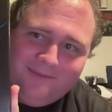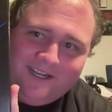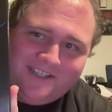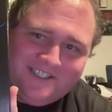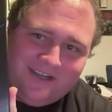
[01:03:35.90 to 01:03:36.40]

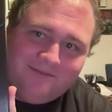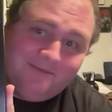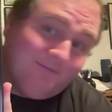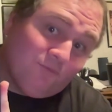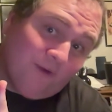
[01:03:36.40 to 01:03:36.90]
because,
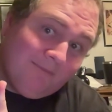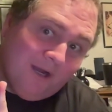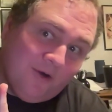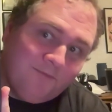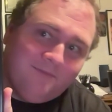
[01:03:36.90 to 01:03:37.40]

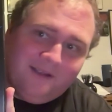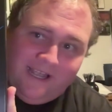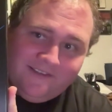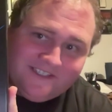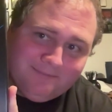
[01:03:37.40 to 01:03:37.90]
rainbow,
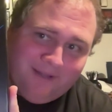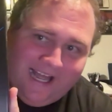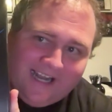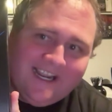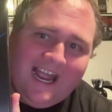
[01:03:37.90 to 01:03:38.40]
and this is
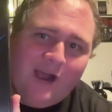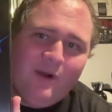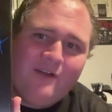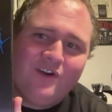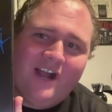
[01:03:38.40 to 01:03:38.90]
black.
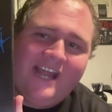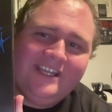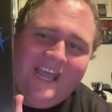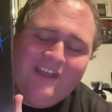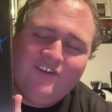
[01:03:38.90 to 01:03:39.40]
However, I
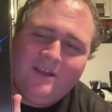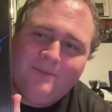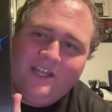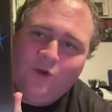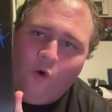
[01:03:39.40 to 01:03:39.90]
gave
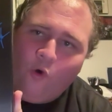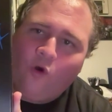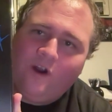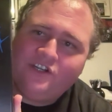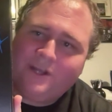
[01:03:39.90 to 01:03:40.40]
him an
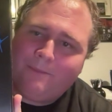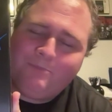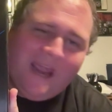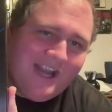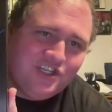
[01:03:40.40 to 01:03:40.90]
orange
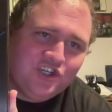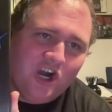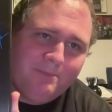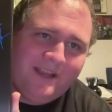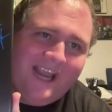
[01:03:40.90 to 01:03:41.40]
paint
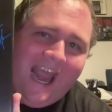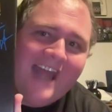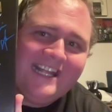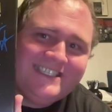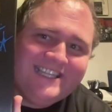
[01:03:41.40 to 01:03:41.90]
Sharpie
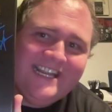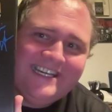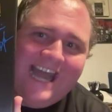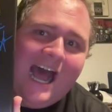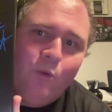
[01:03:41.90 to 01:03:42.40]
and it
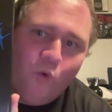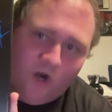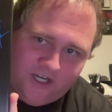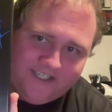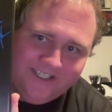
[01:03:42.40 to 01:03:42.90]
did not
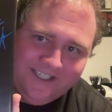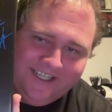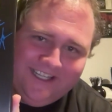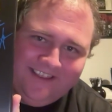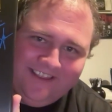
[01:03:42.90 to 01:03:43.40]
work.
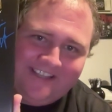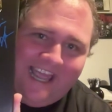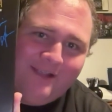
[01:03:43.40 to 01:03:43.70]
Like